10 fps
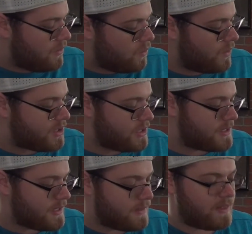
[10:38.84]
which
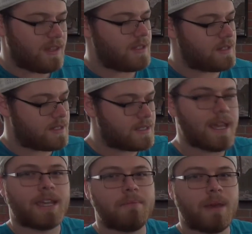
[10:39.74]
is in the
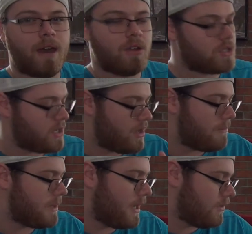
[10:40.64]
second pouch,
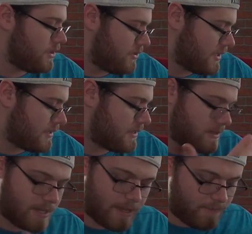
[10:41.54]
but I don't use it
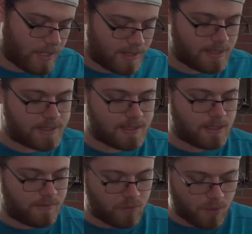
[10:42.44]
since I got this
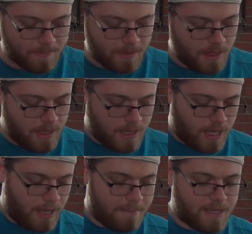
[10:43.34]
sleeve for it.
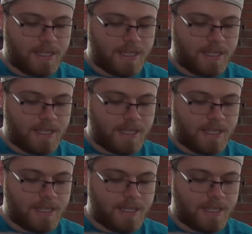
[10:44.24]
But